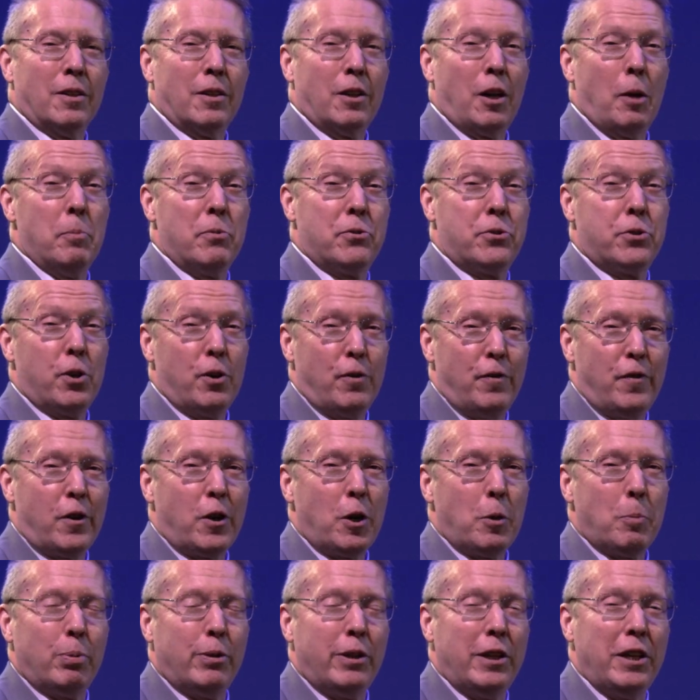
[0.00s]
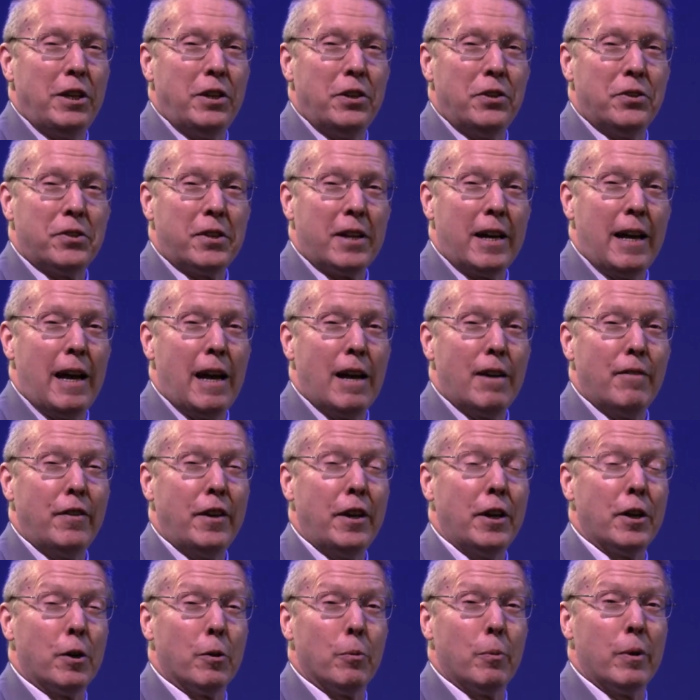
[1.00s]
I'm so very pleased to have
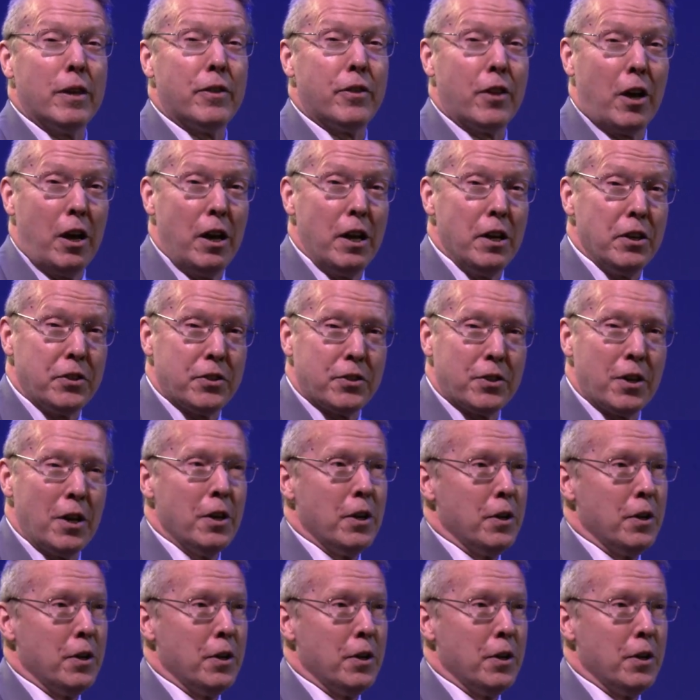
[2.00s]
here with us